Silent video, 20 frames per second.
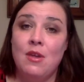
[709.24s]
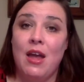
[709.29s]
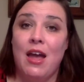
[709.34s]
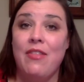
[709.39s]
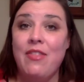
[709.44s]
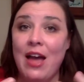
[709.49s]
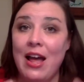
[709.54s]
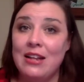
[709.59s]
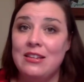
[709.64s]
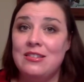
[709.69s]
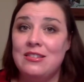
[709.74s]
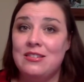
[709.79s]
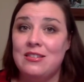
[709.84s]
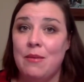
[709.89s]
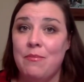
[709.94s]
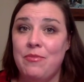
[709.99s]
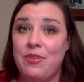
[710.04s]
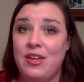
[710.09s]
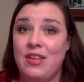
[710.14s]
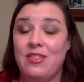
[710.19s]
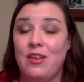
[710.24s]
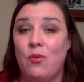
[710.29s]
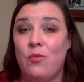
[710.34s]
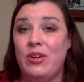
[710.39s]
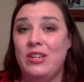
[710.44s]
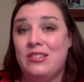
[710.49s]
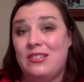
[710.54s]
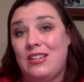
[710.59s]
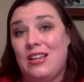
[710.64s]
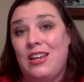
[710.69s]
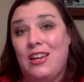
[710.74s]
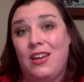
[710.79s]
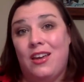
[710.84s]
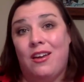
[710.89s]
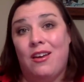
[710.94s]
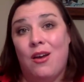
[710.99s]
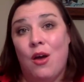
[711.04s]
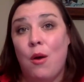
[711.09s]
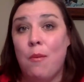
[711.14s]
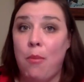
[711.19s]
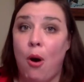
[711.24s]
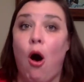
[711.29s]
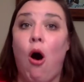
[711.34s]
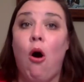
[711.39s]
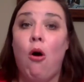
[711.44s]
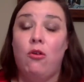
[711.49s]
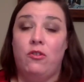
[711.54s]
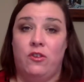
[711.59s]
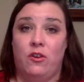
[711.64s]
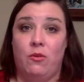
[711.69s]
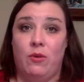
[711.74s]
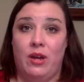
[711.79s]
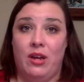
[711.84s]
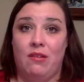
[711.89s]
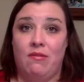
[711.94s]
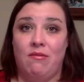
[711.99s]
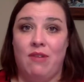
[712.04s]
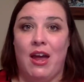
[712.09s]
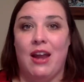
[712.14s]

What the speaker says: And that's something that we see Paul doing.